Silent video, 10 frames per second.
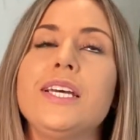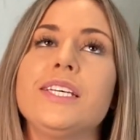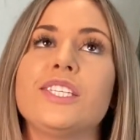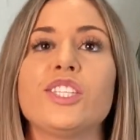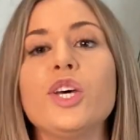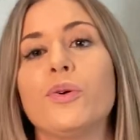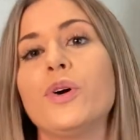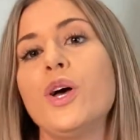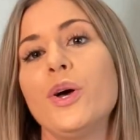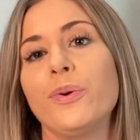So
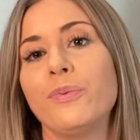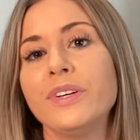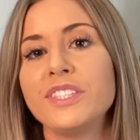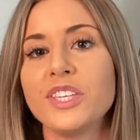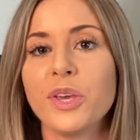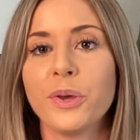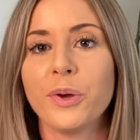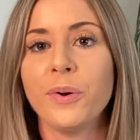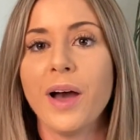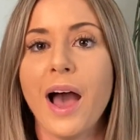once
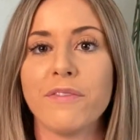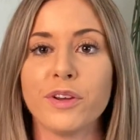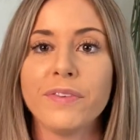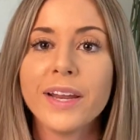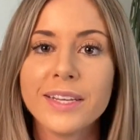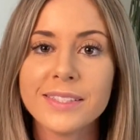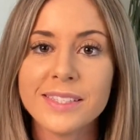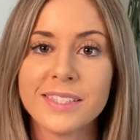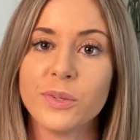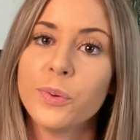you have your
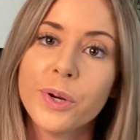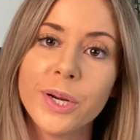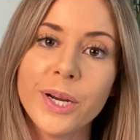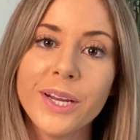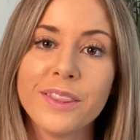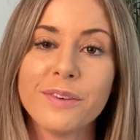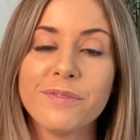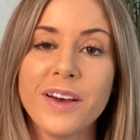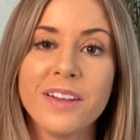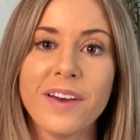finances in order, the
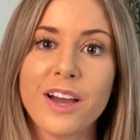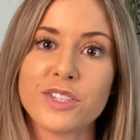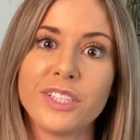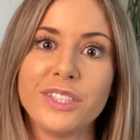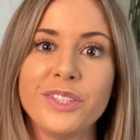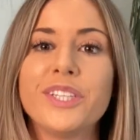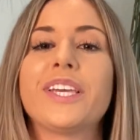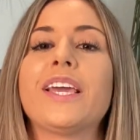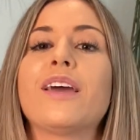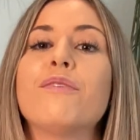fun of actually
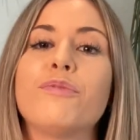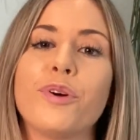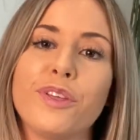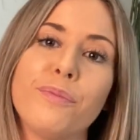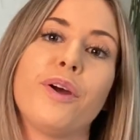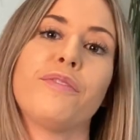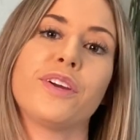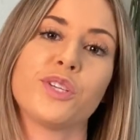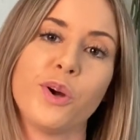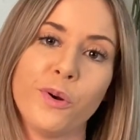looking for the
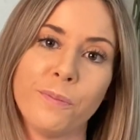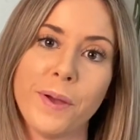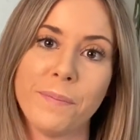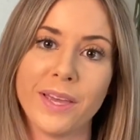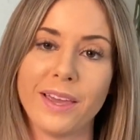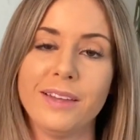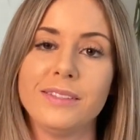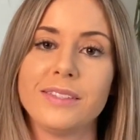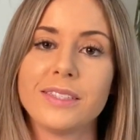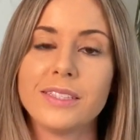perfect home
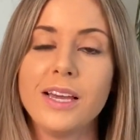begins.